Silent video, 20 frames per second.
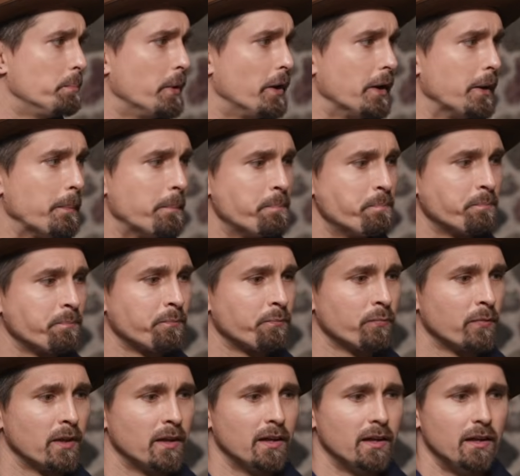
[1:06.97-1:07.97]
But
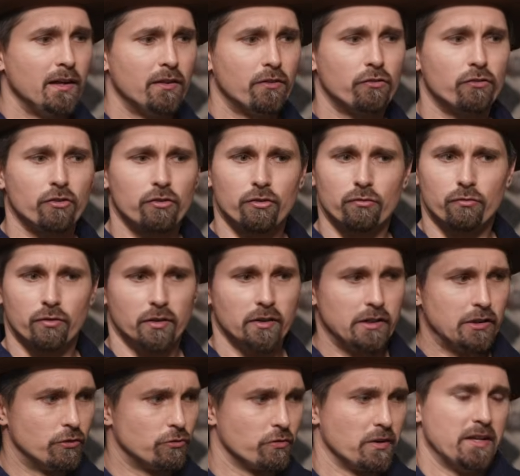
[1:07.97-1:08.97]
it's just a
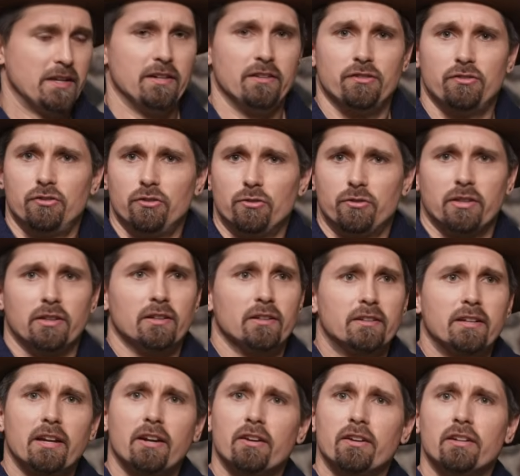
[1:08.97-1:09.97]
really great
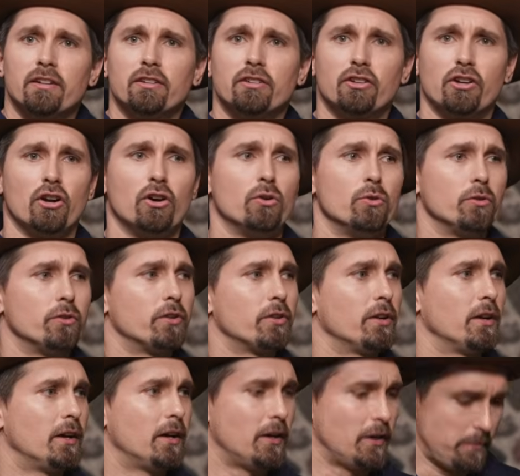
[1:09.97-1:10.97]
utilitarian coat.
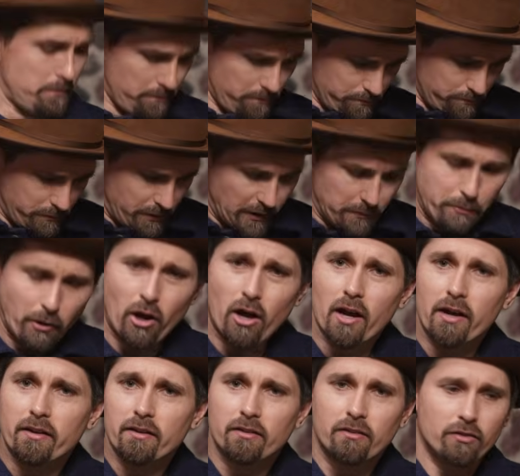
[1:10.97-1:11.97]
Big
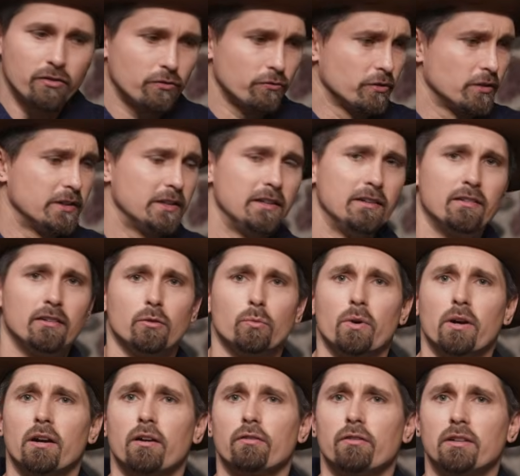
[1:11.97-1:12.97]
pockets, really easy to
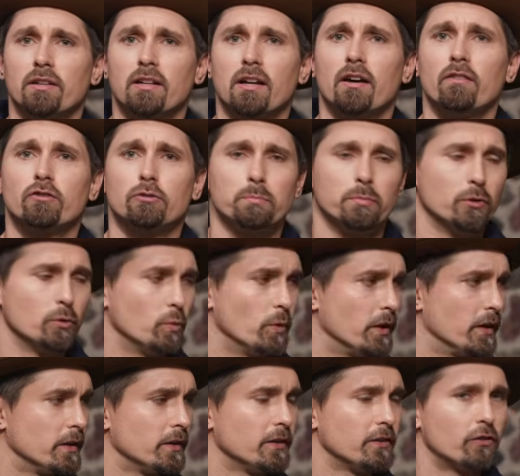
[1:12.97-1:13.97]
wear, really comfortable to
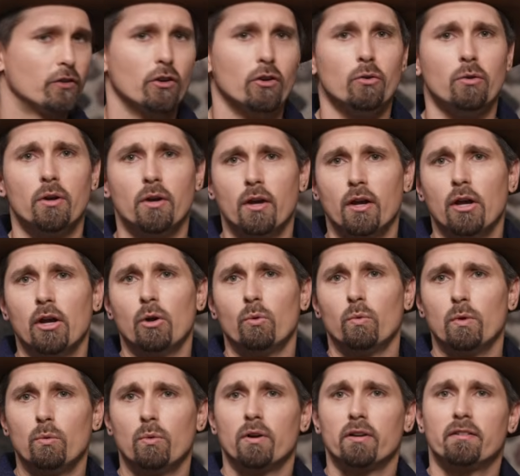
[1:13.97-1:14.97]
wear. And so
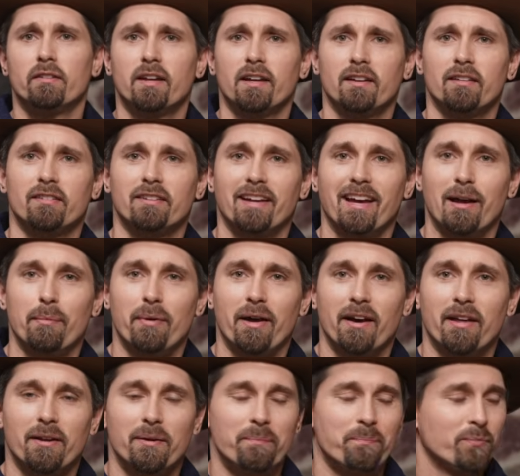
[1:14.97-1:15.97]
we wanted to take a stab
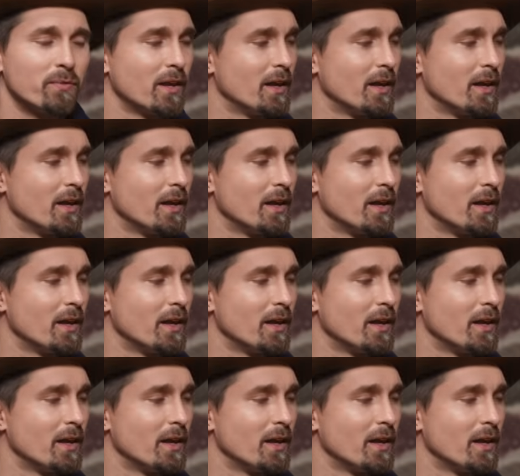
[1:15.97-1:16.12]
at it.